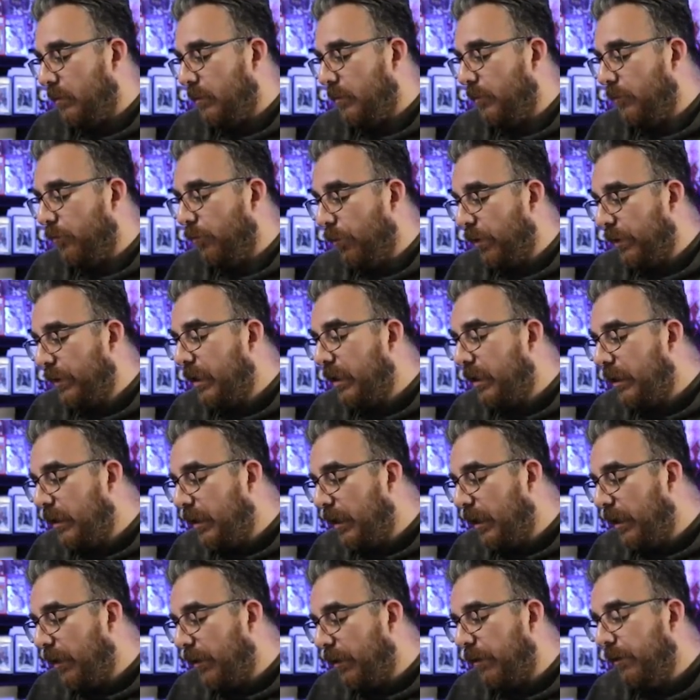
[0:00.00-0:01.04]
rookie
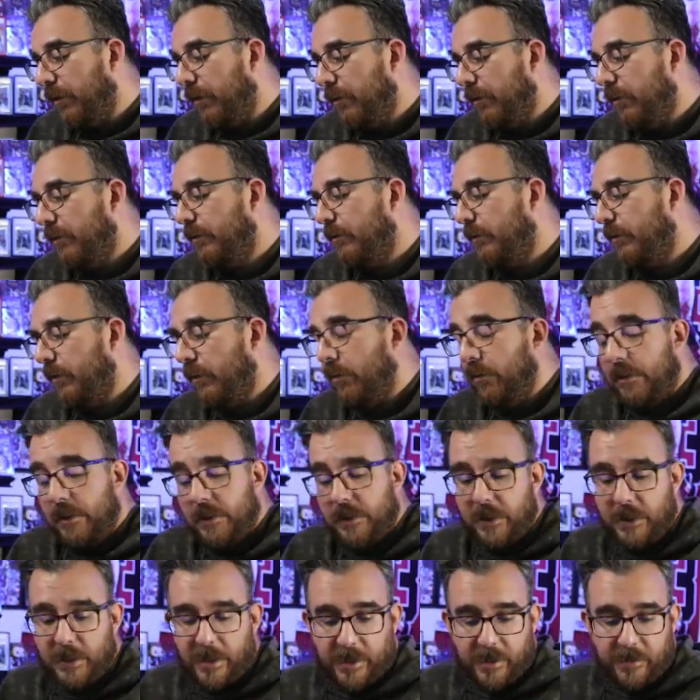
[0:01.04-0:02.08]
year Luka
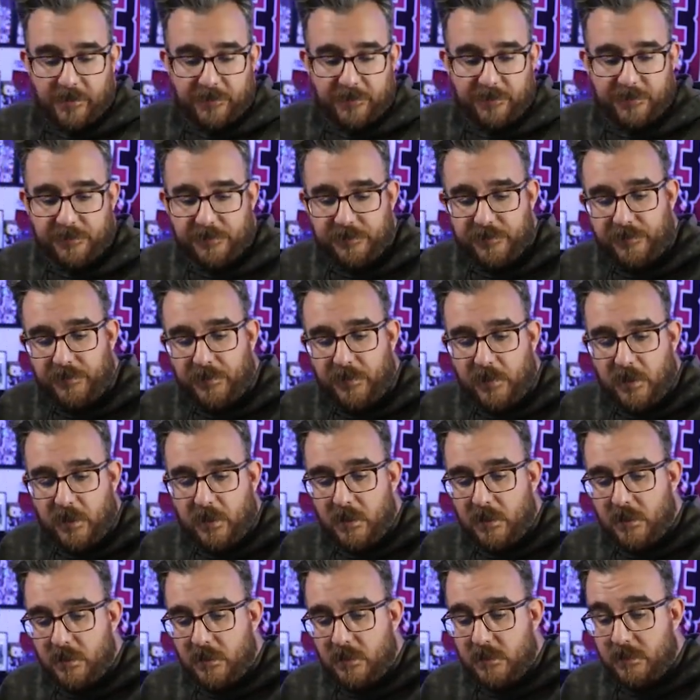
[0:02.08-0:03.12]
that I have.
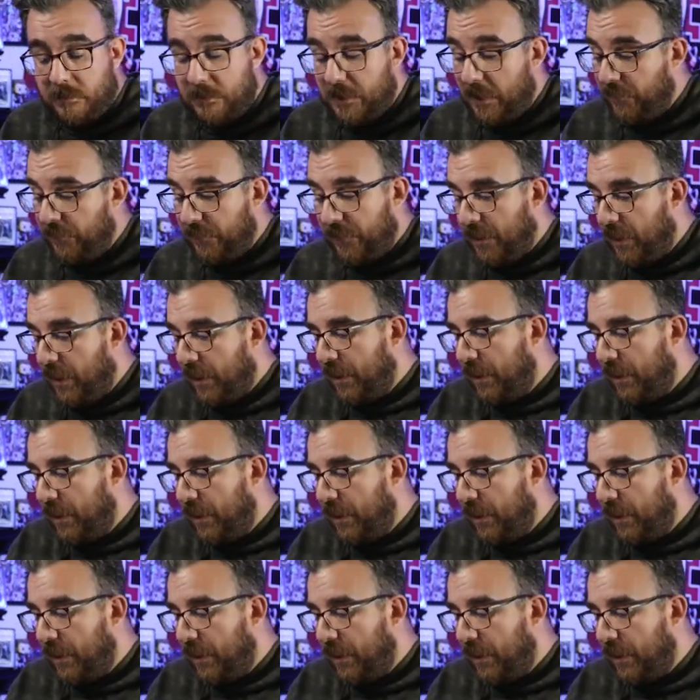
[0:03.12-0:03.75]
Definitely not